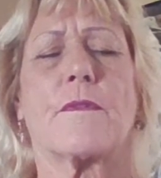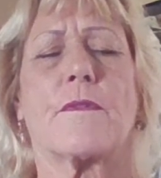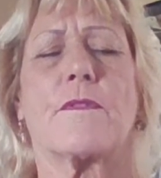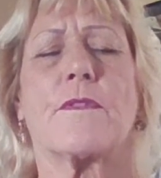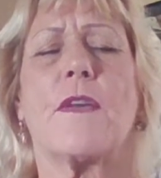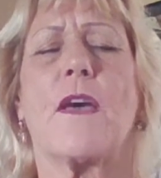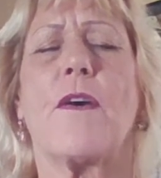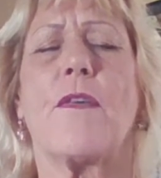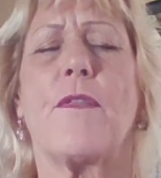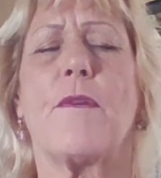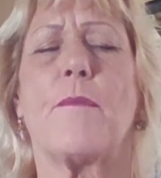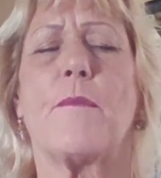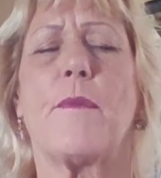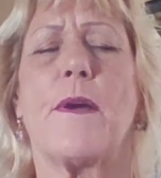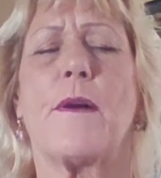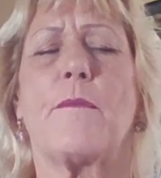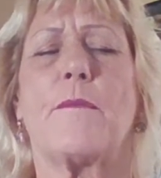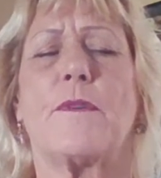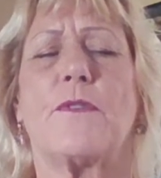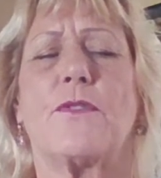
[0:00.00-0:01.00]
Tell them
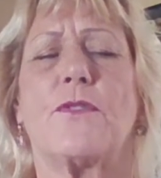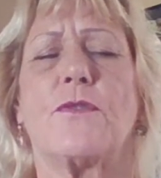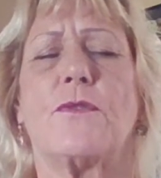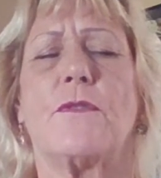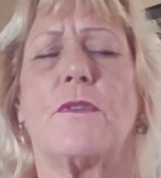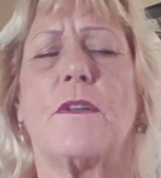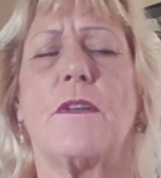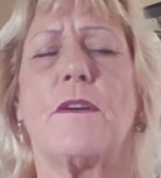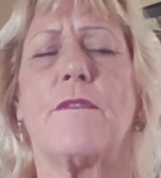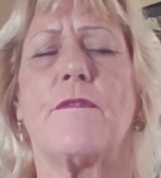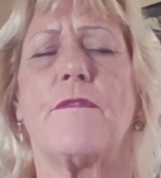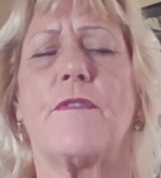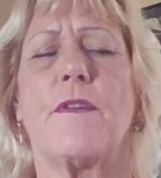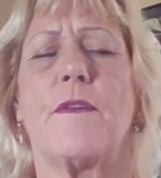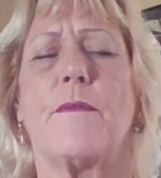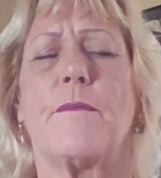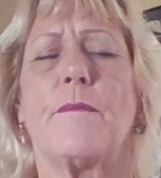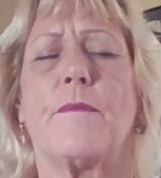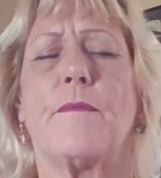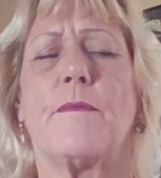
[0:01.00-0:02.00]
how much you love
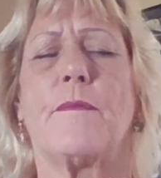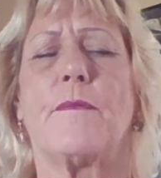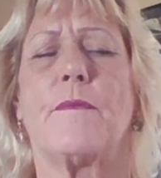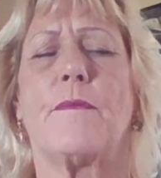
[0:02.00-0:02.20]
them.